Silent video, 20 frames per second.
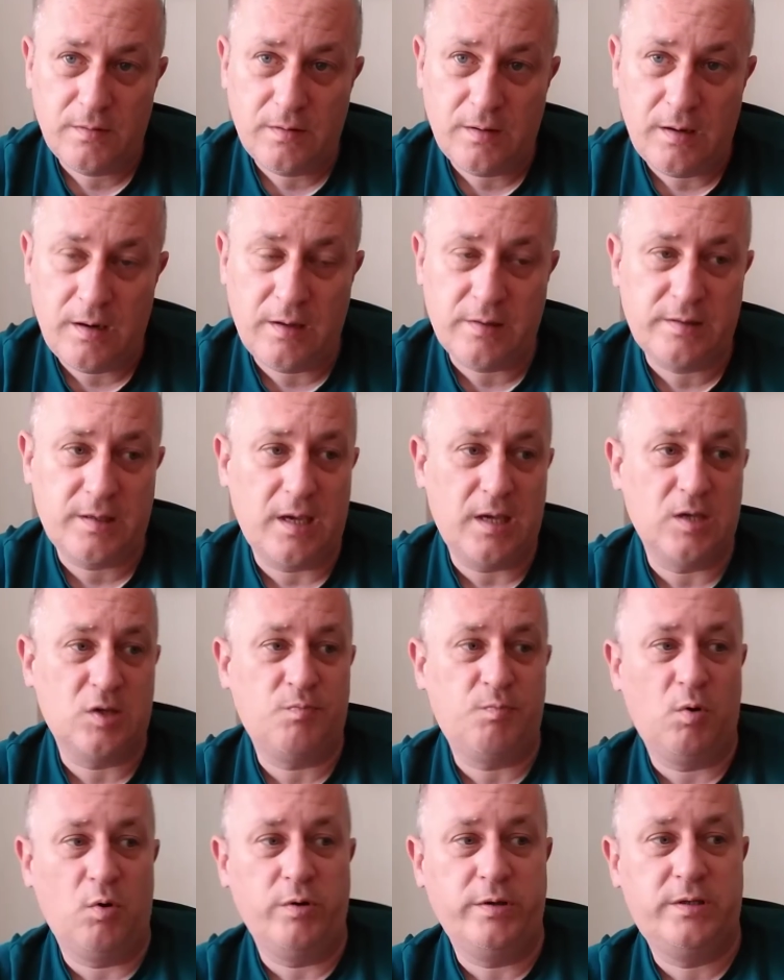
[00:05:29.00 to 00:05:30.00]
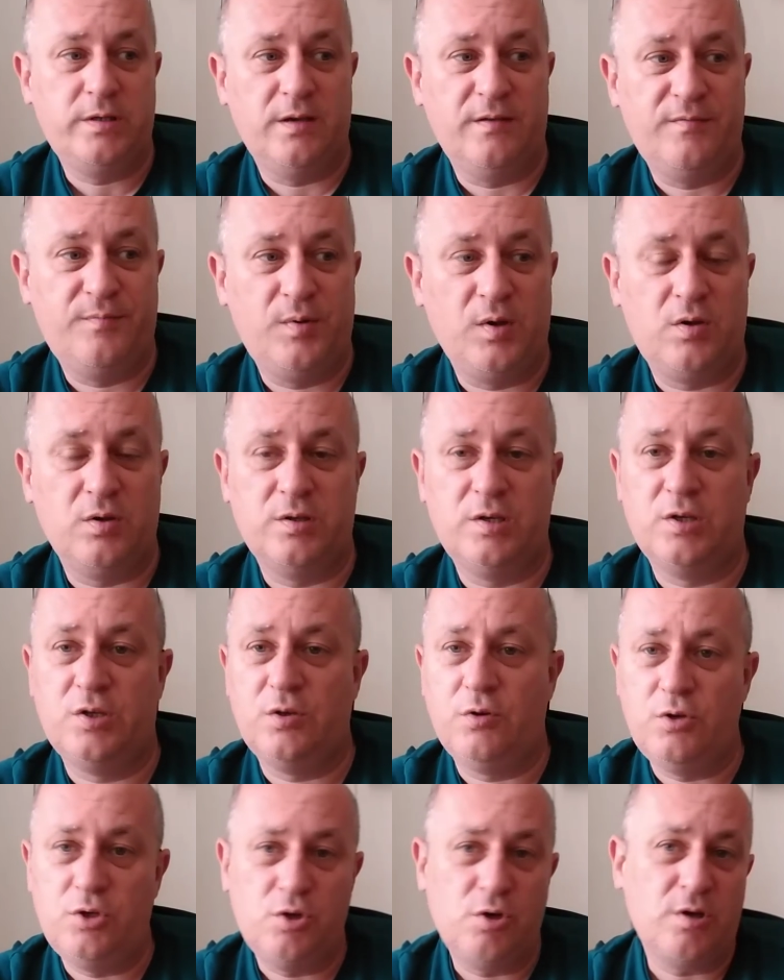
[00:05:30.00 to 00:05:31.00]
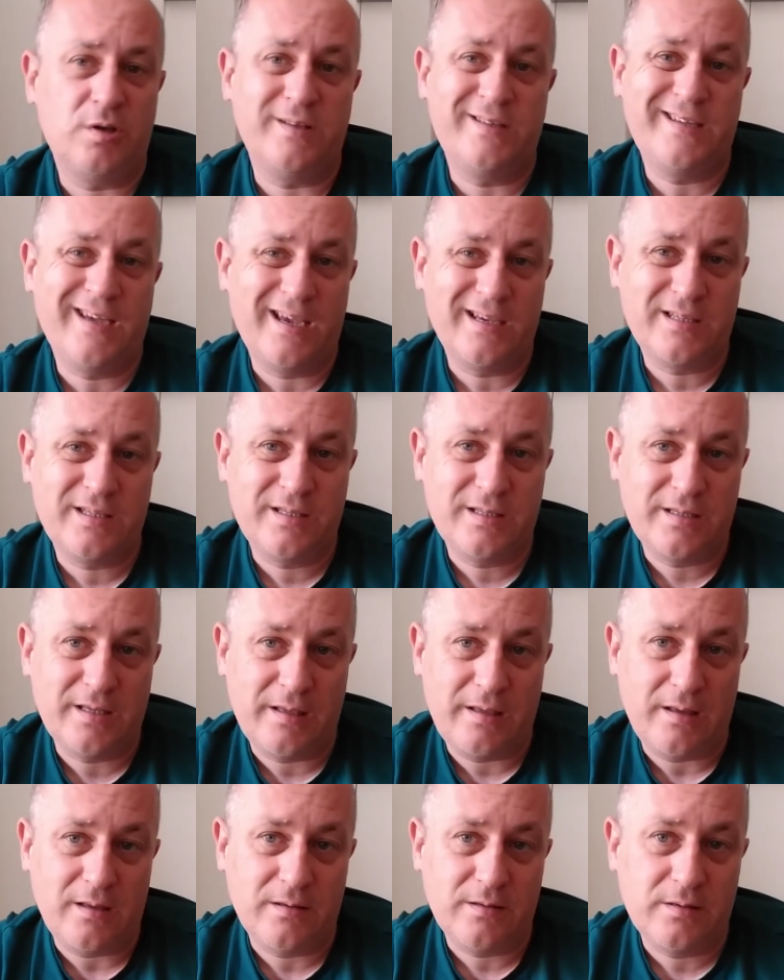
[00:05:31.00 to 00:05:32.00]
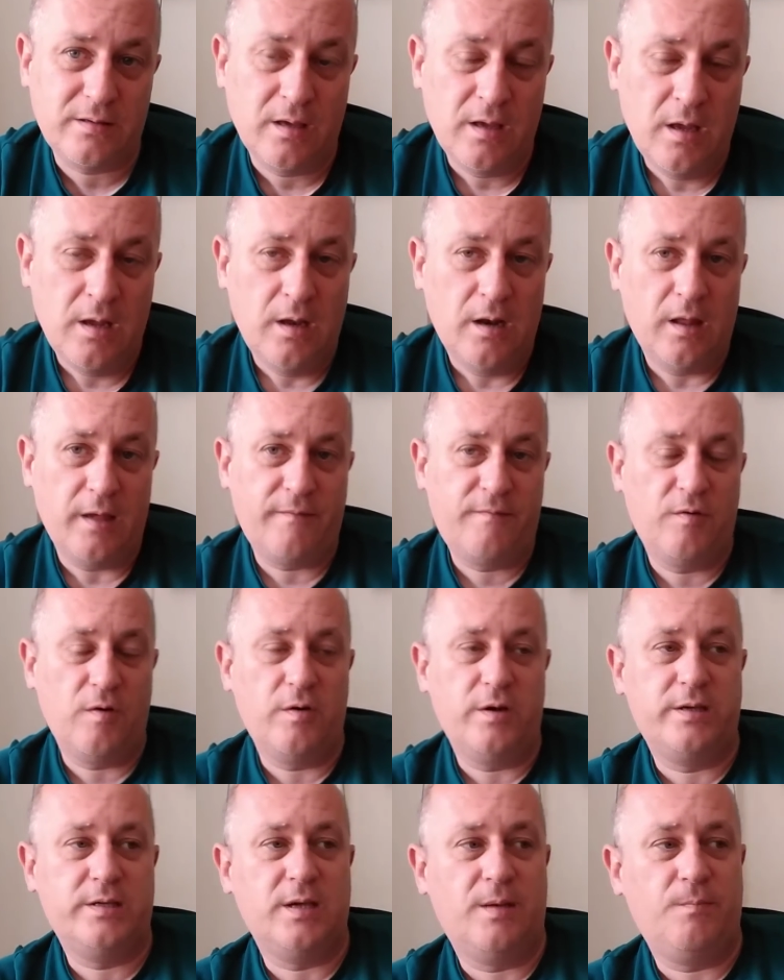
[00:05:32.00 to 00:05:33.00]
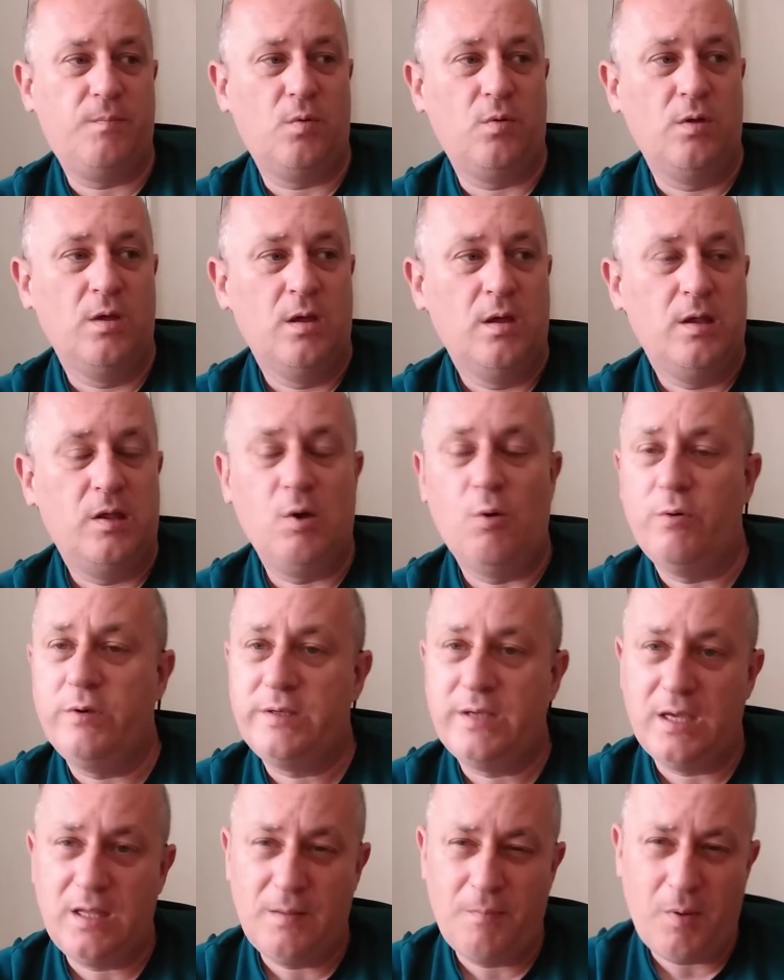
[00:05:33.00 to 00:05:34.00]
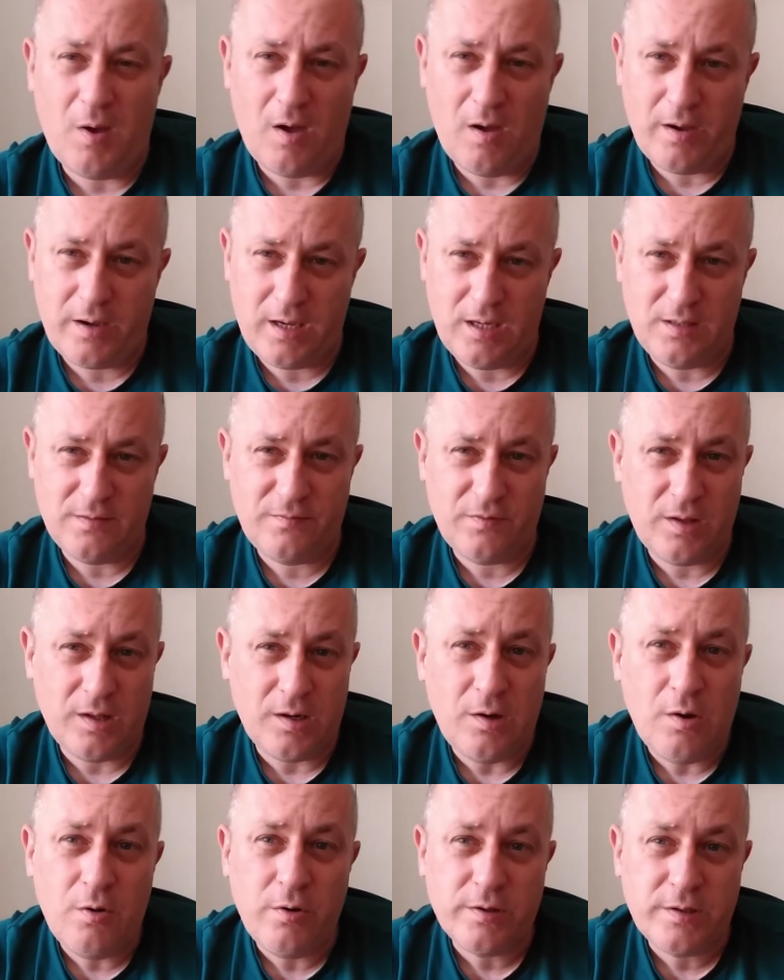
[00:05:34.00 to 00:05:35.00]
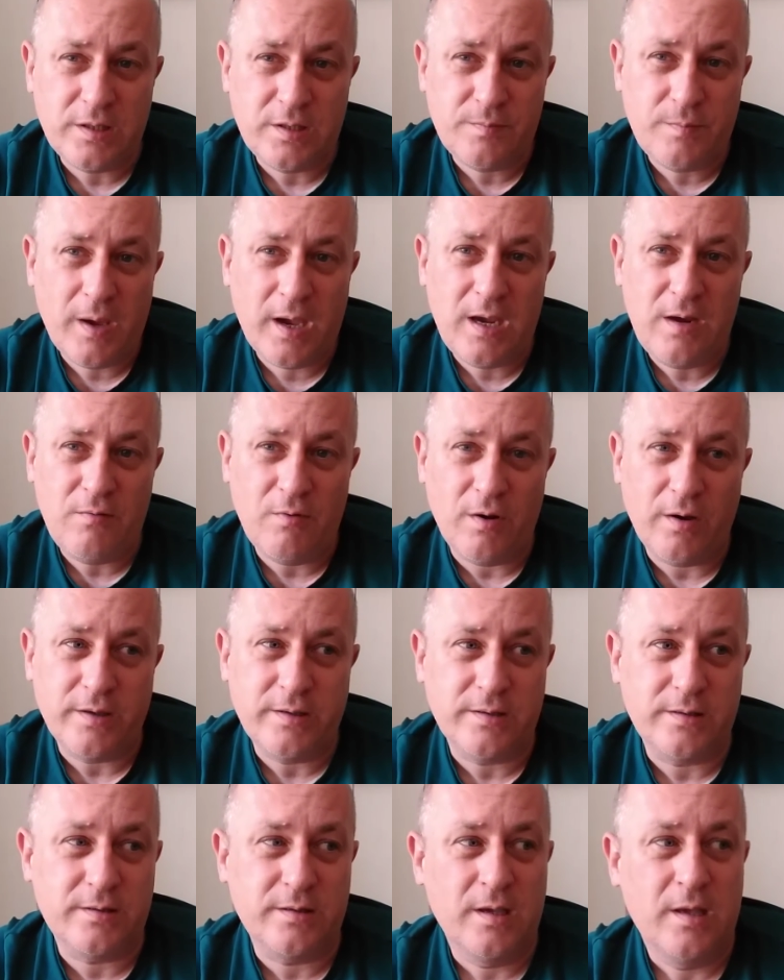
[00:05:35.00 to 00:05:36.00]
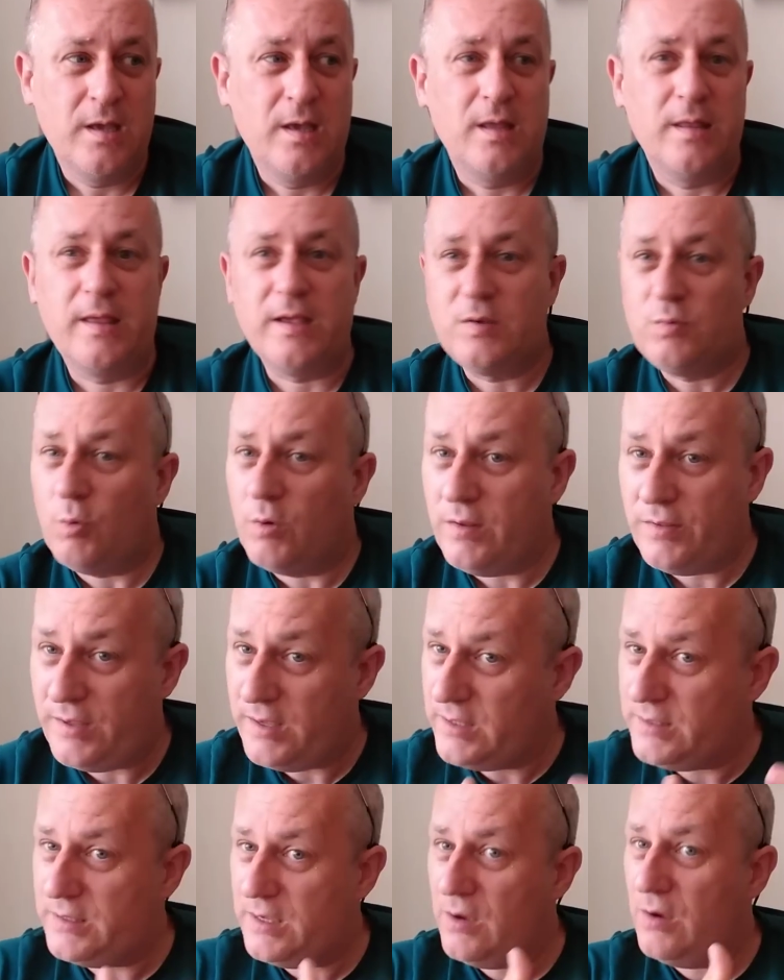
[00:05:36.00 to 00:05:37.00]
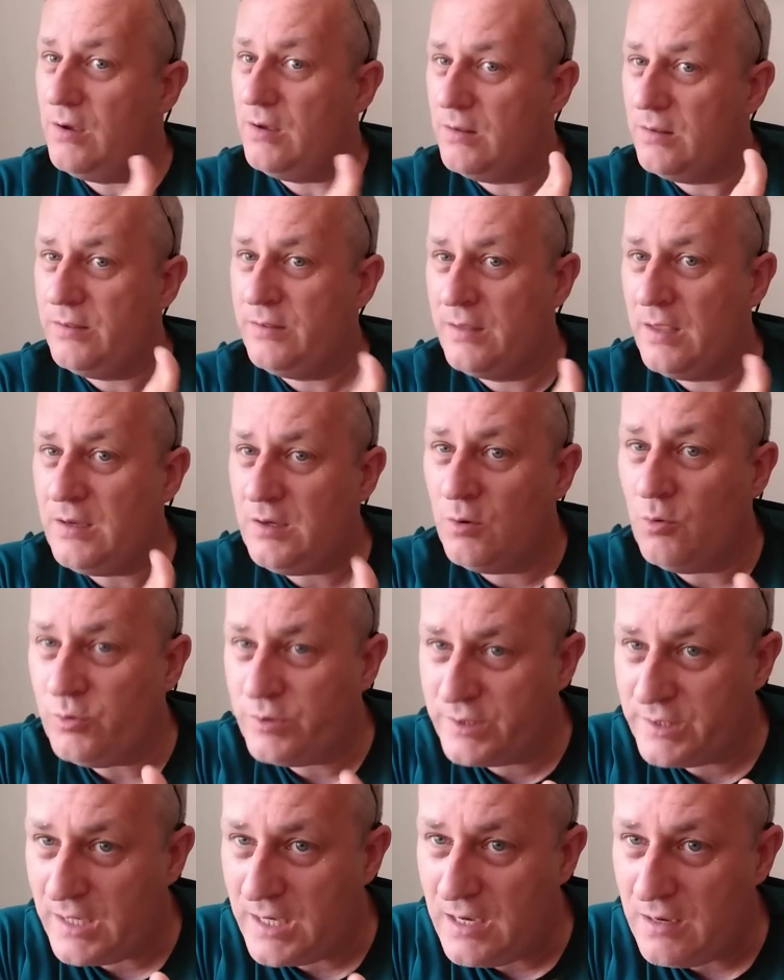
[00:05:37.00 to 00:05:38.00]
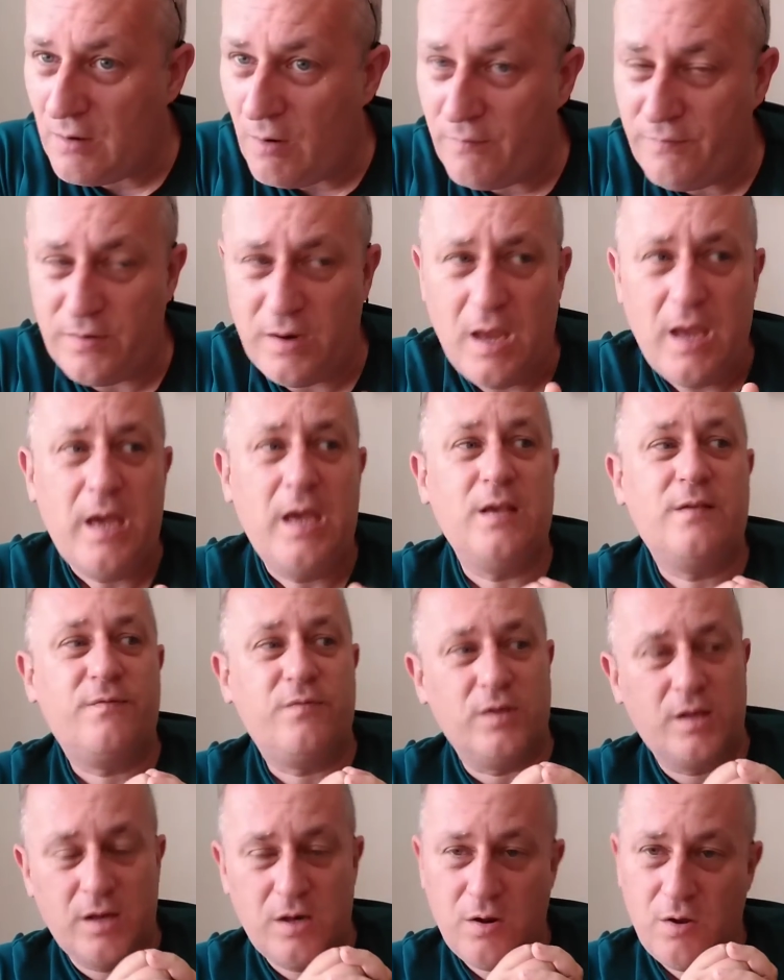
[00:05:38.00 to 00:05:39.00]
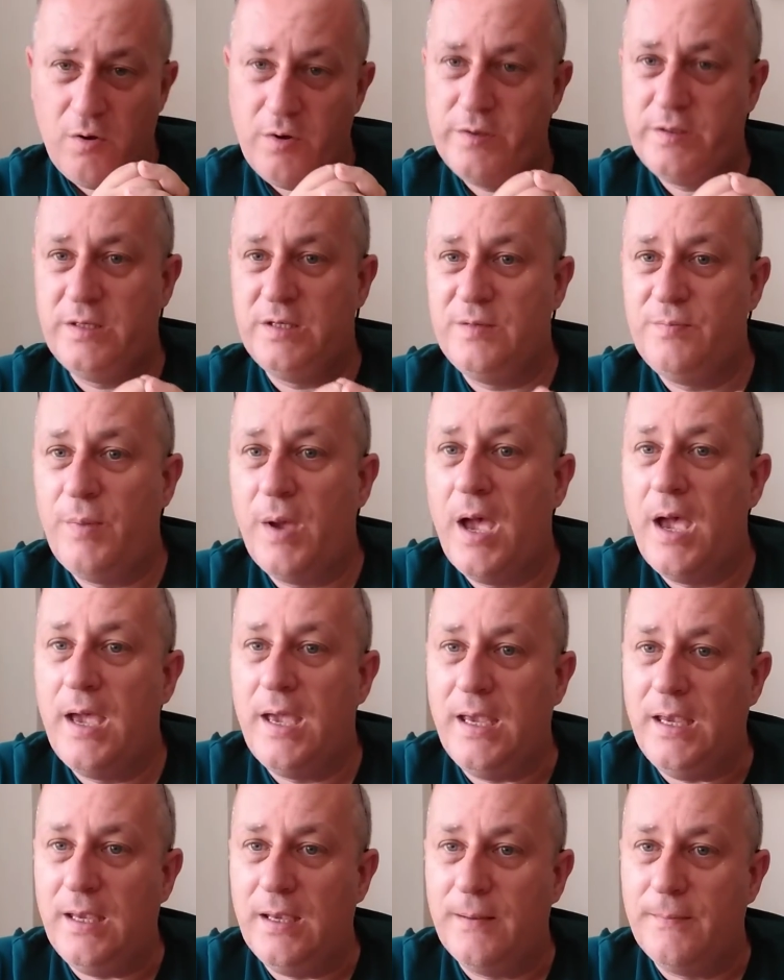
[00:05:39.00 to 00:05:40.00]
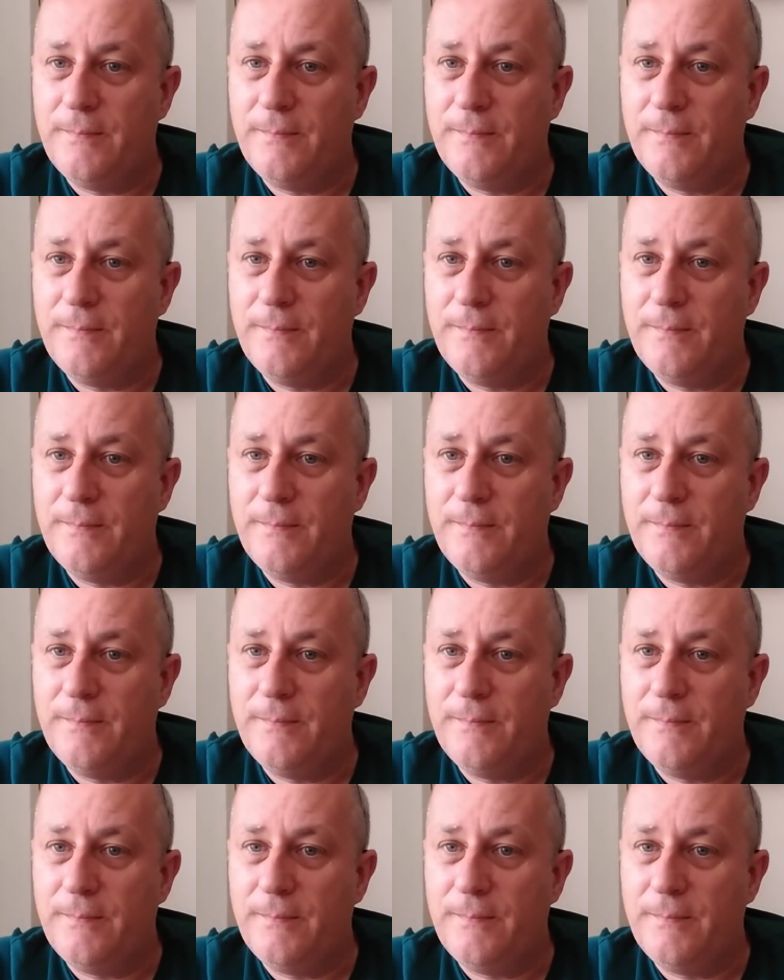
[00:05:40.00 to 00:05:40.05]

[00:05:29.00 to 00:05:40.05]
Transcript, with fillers: And I say exploitative because as soon as you can test things, like for example, they always say the parkings for the nurses' pay rises. That's one of the things that, that you'll see often is for the nurses' pay.